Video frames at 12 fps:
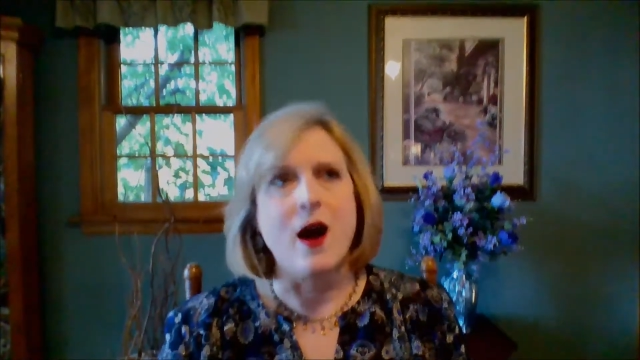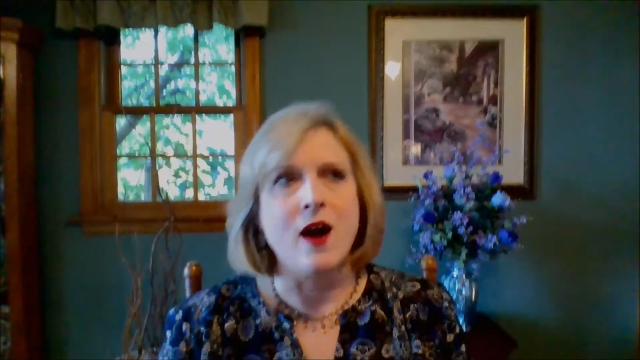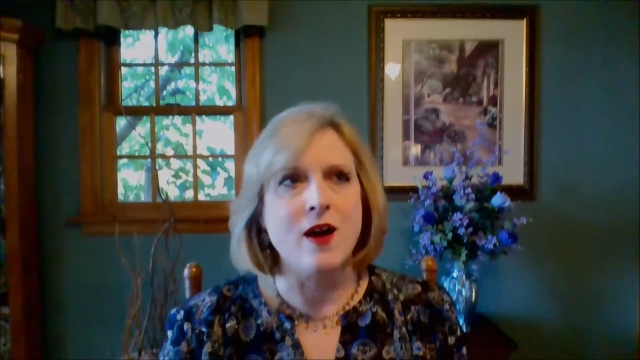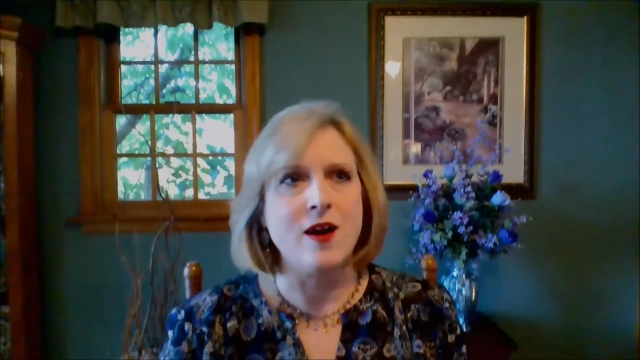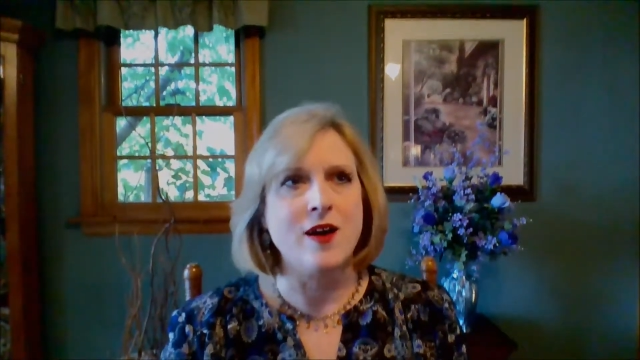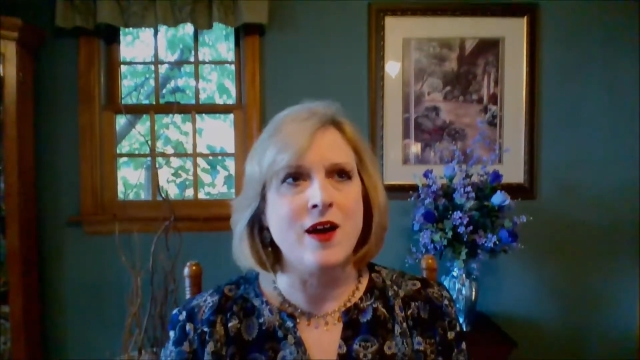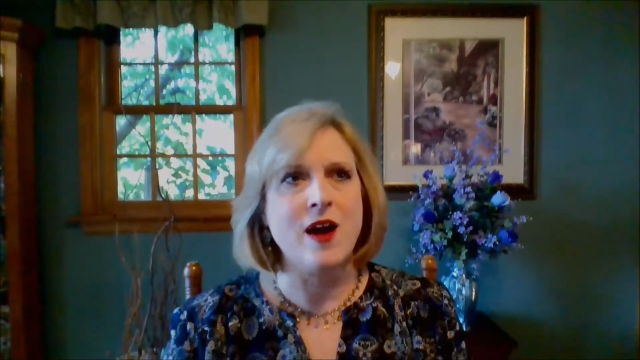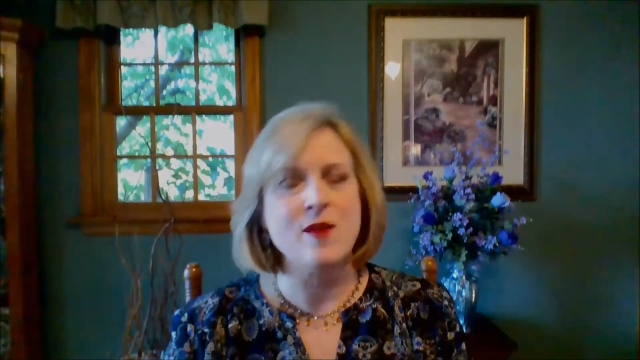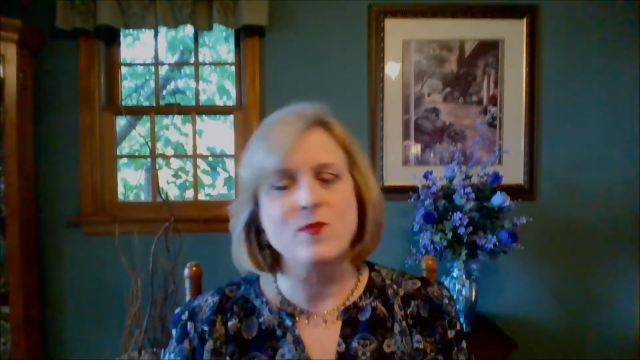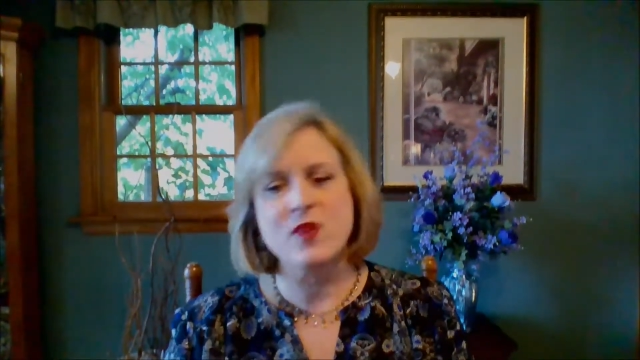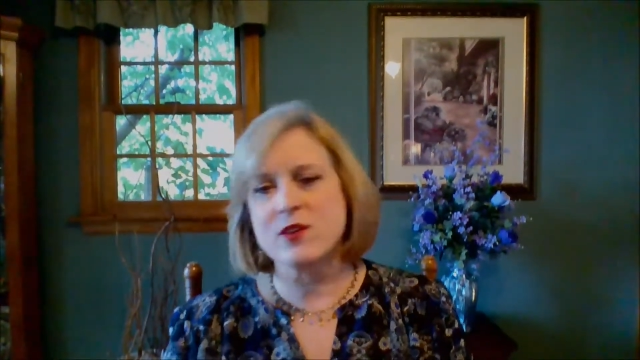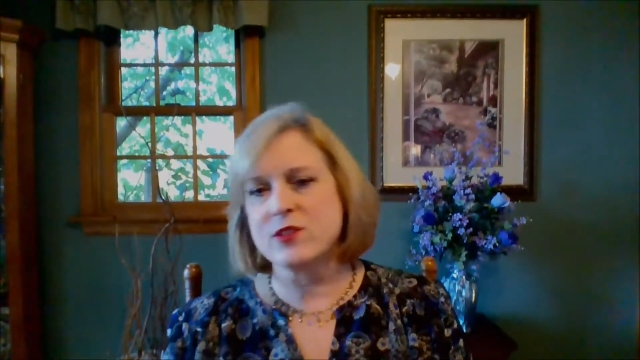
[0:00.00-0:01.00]

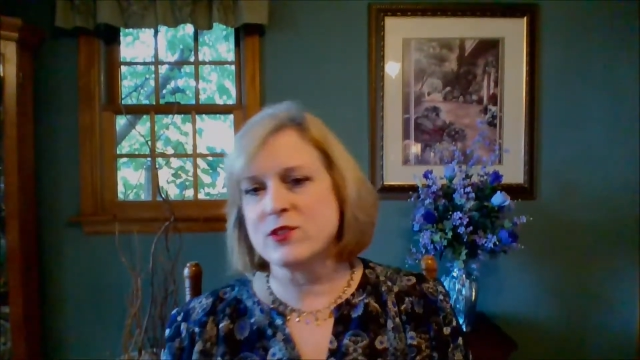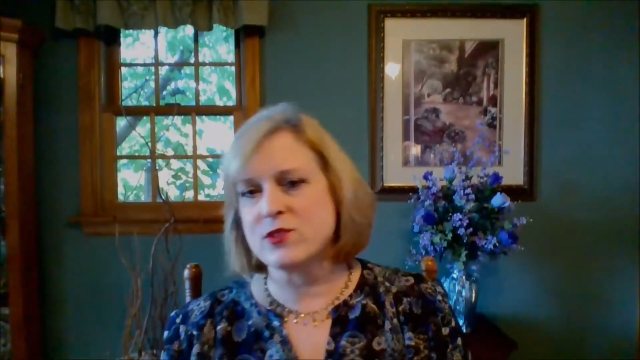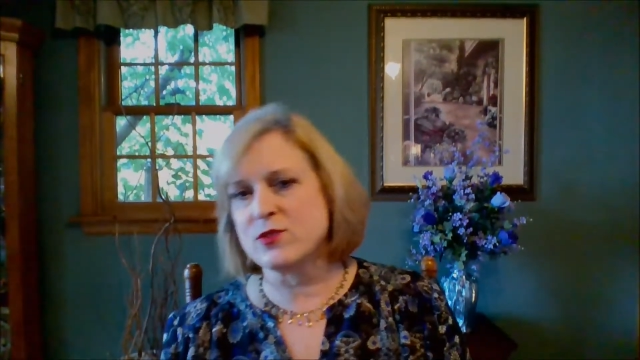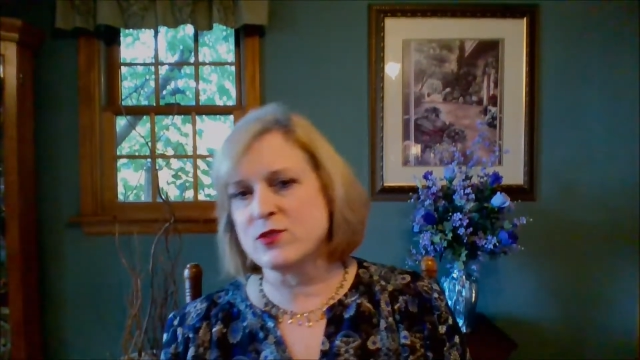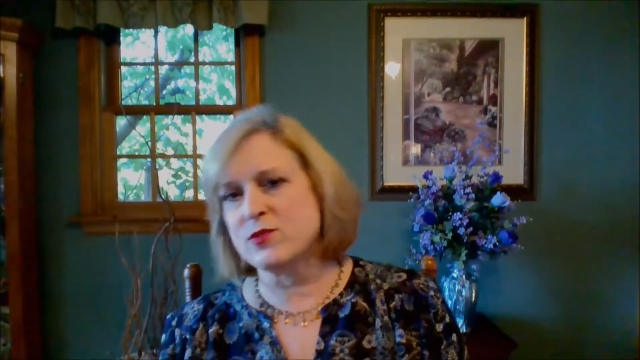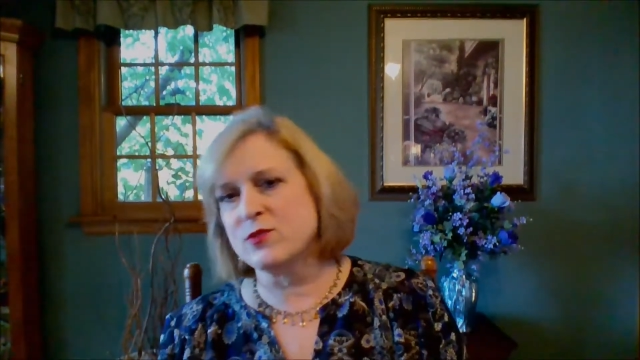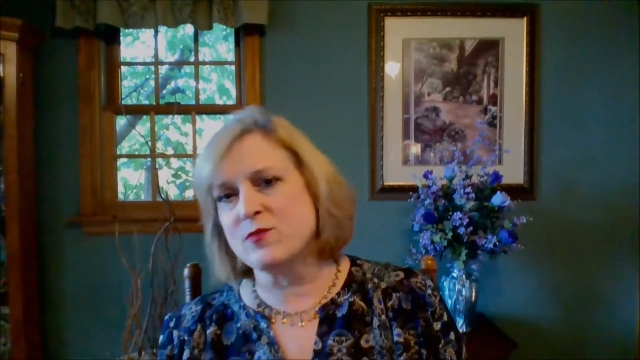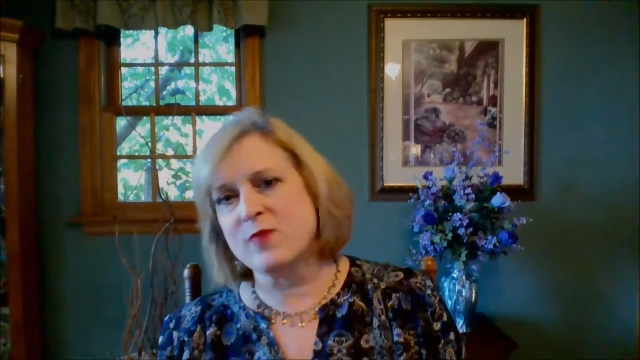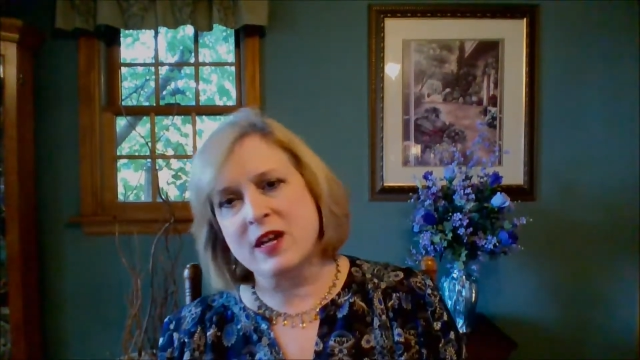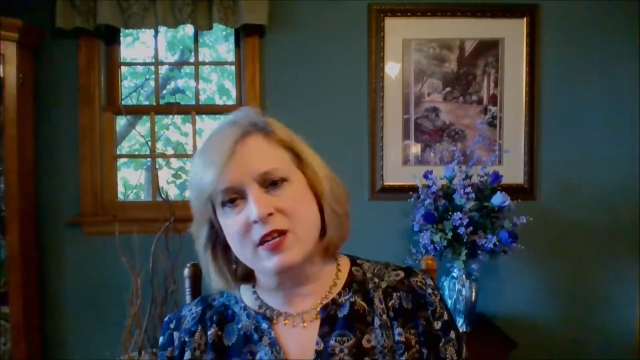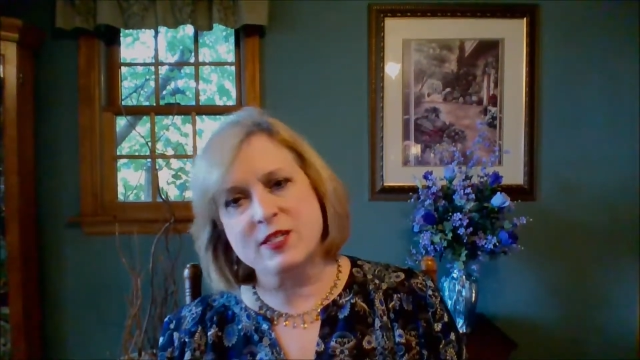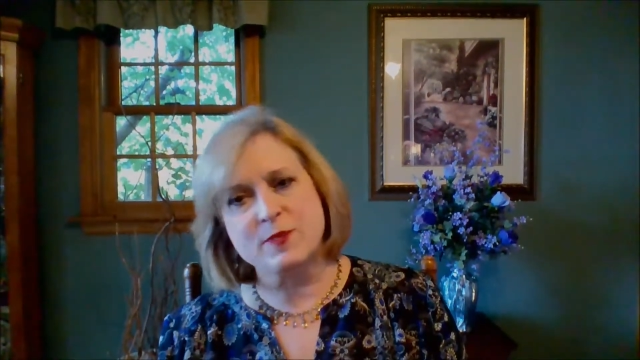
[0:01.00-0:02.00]
I'm married to
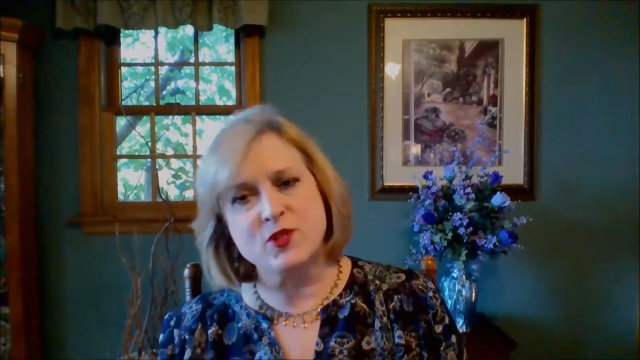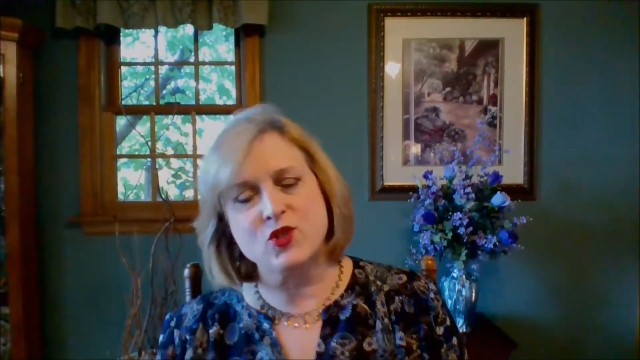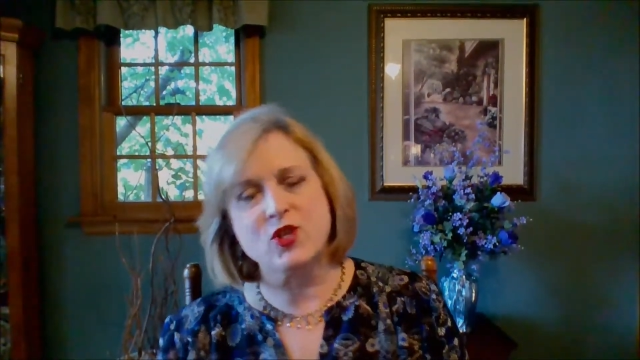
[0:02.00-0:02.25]
my husband,